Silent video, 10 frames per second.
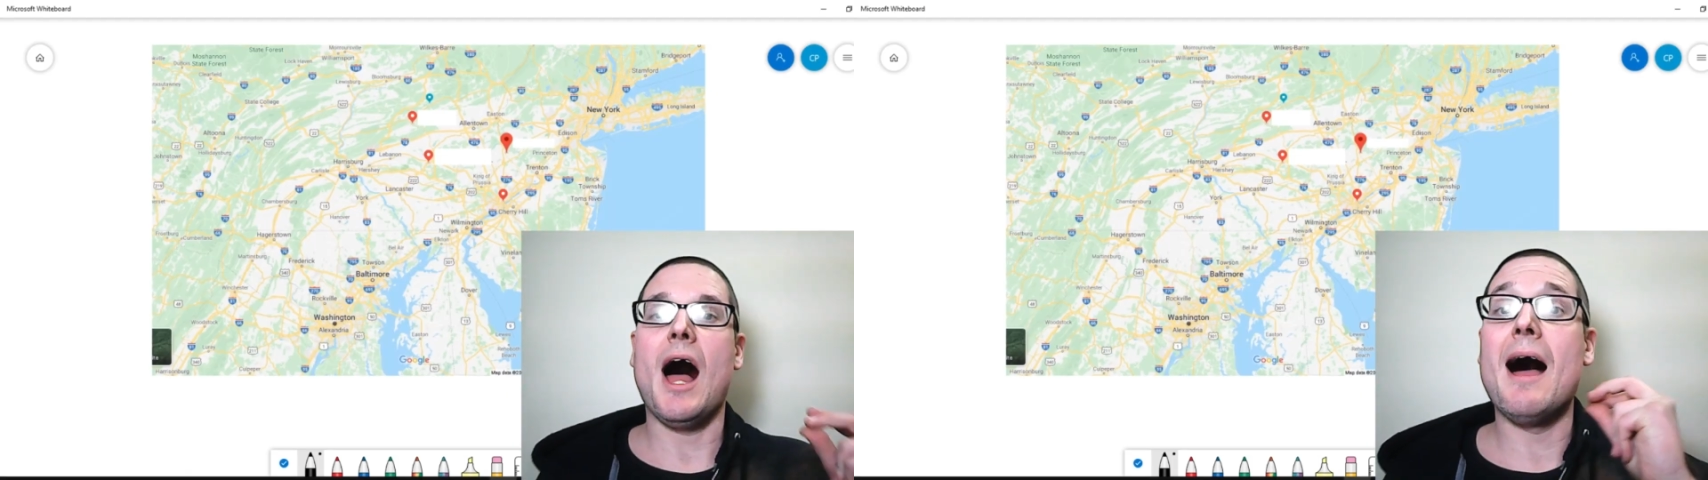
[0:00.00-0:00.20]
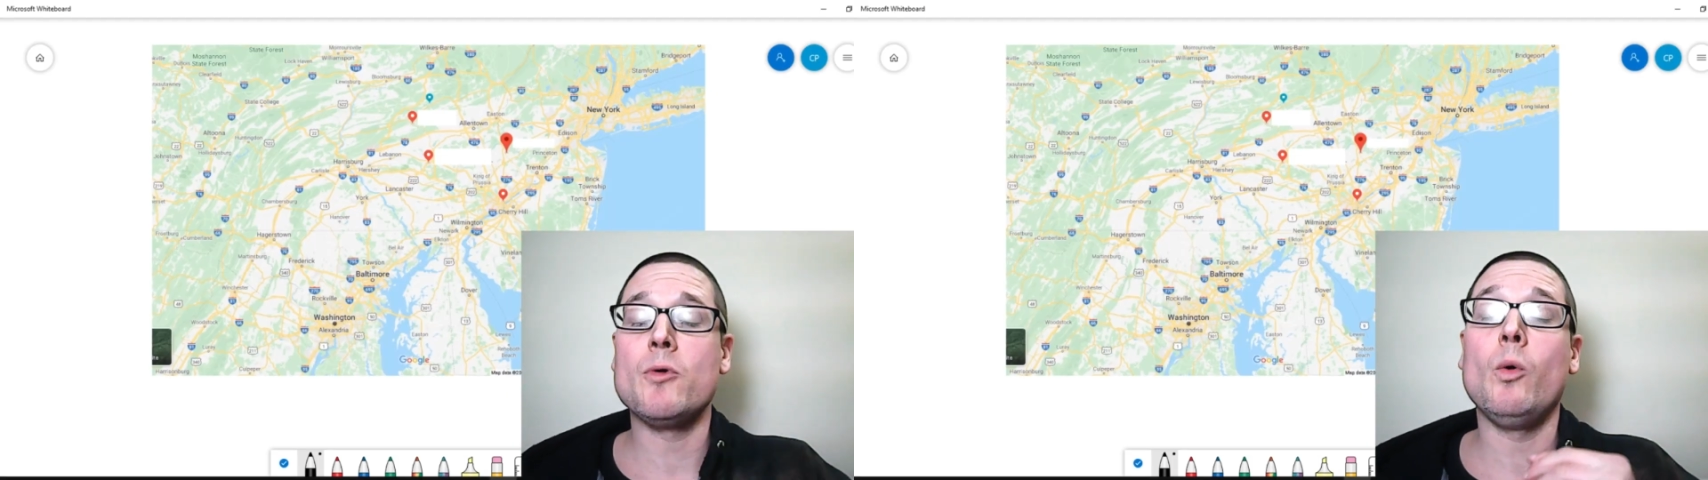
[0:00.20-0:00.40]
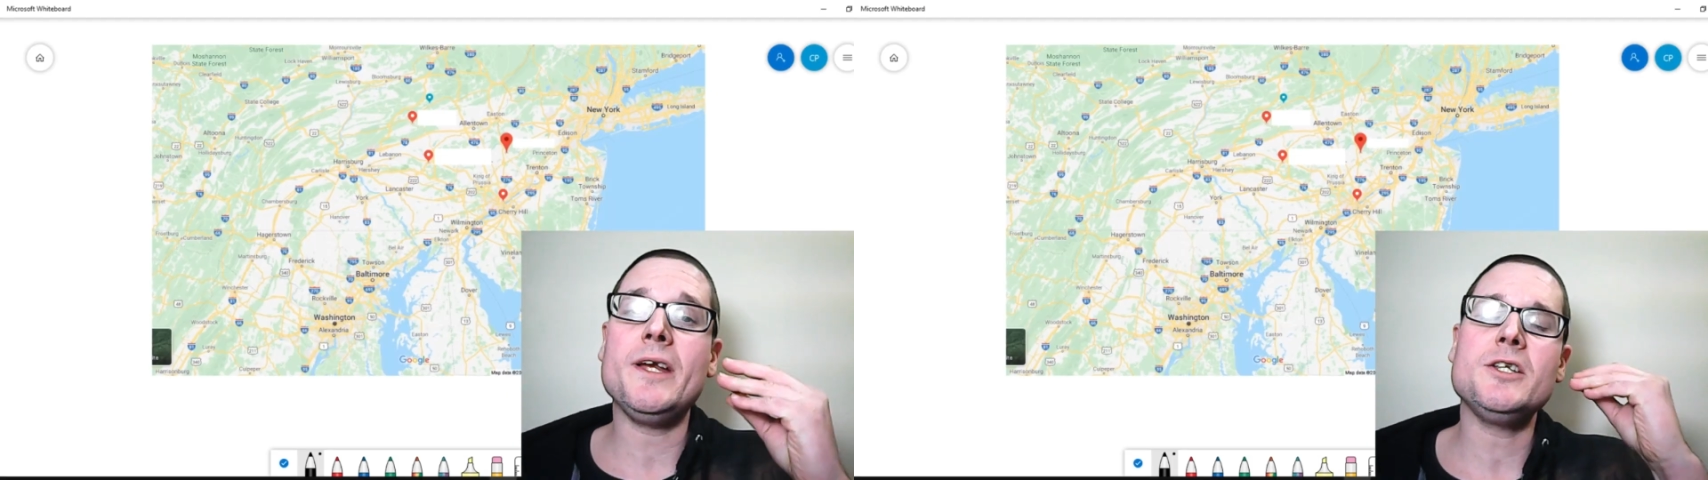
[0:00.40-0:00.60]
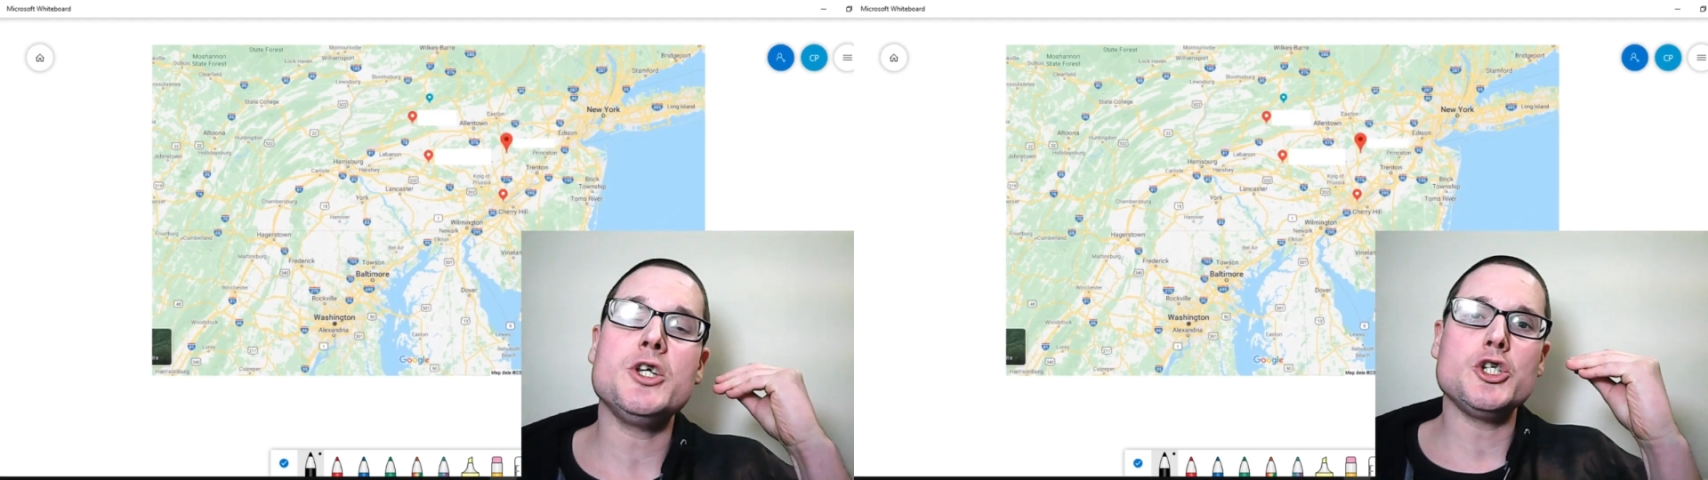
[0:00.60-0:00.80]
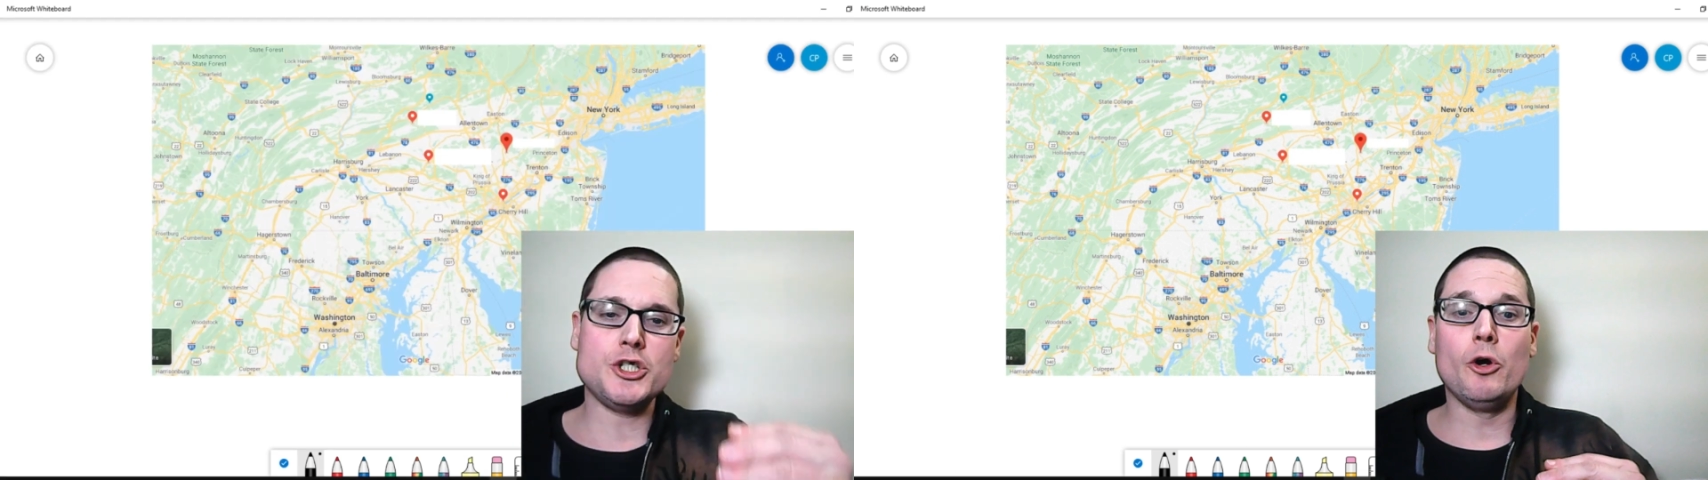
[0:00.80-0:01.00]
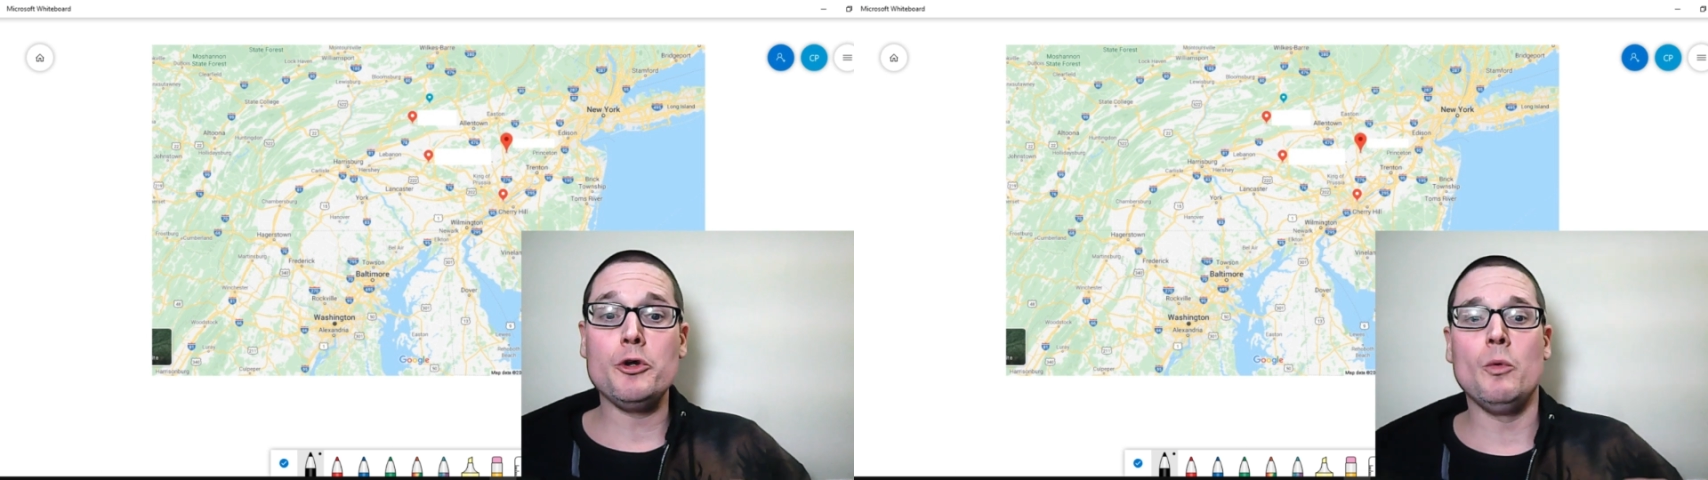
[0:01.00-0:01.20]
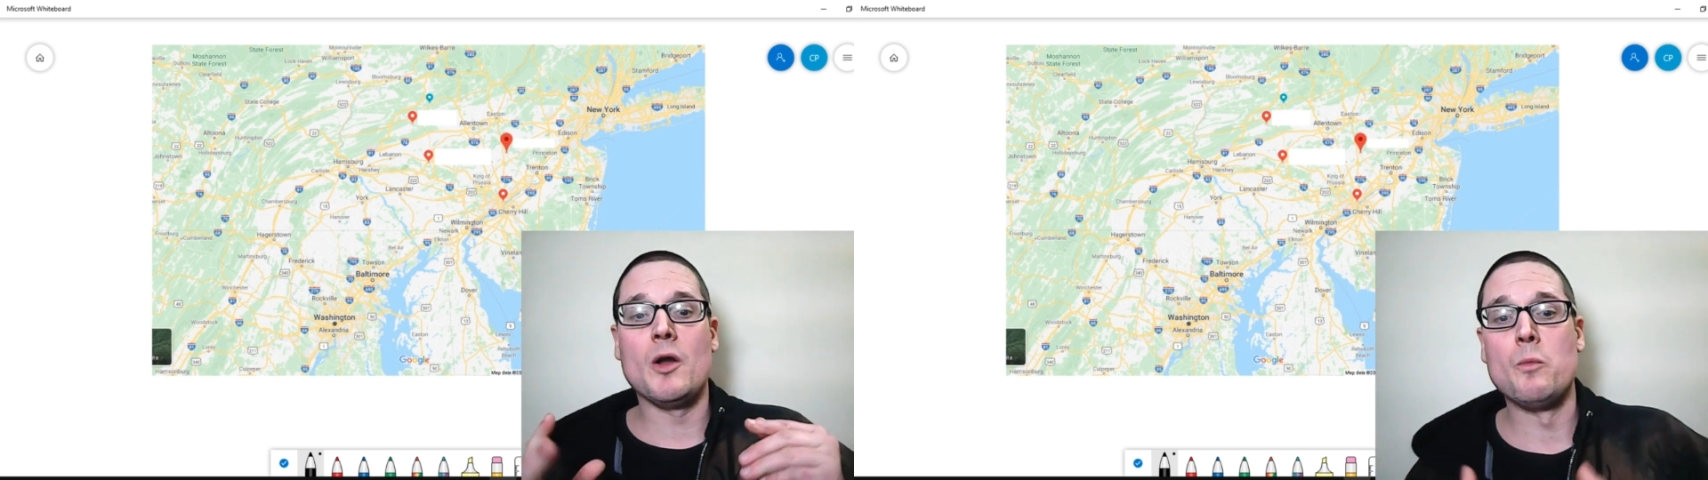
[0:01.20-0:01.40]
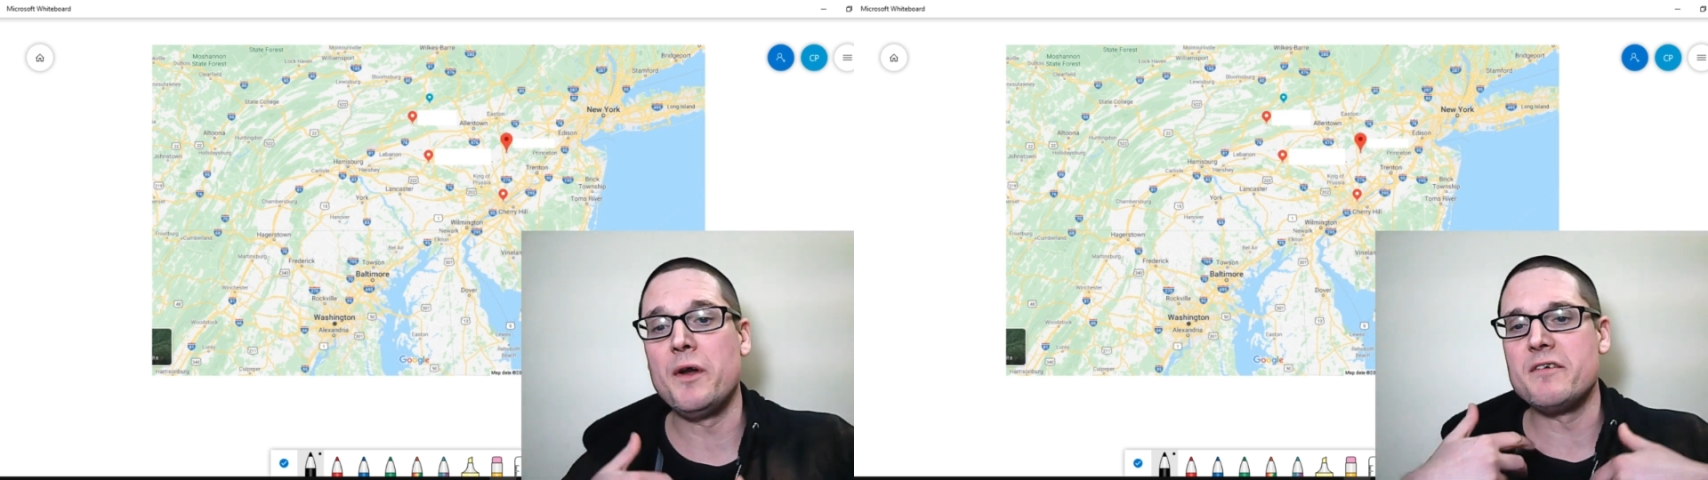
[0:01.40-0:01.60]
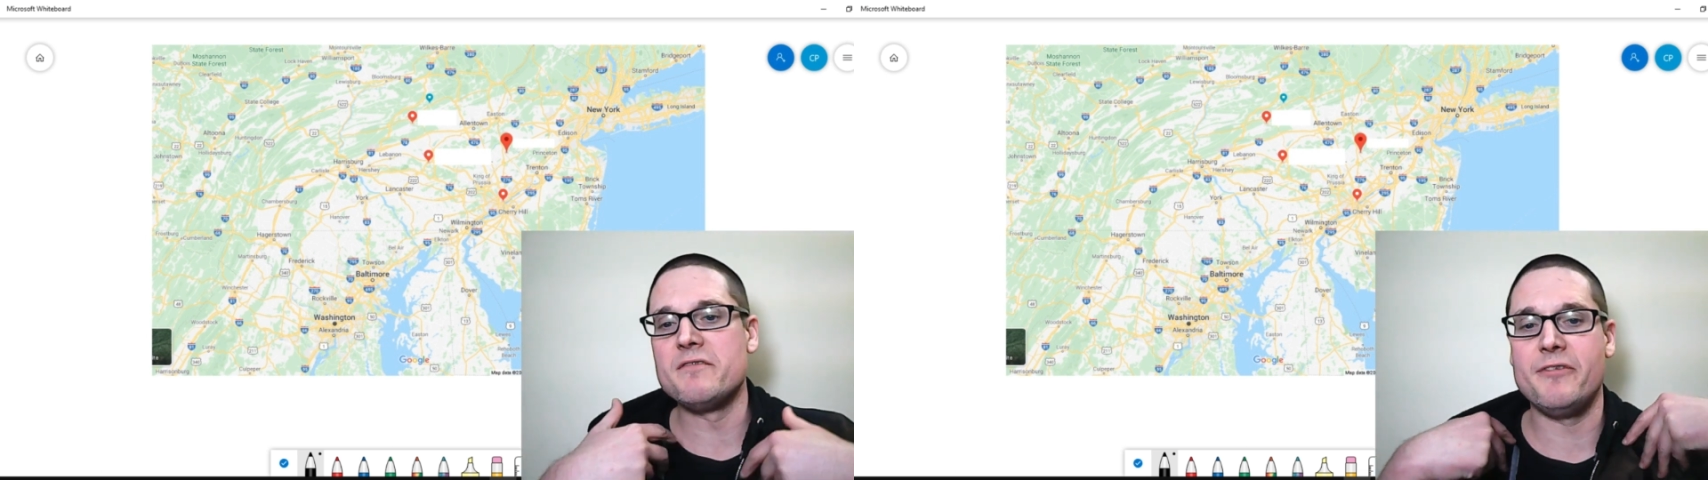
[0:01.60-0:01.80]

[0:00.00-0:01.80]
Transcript: I'm going to show you on one of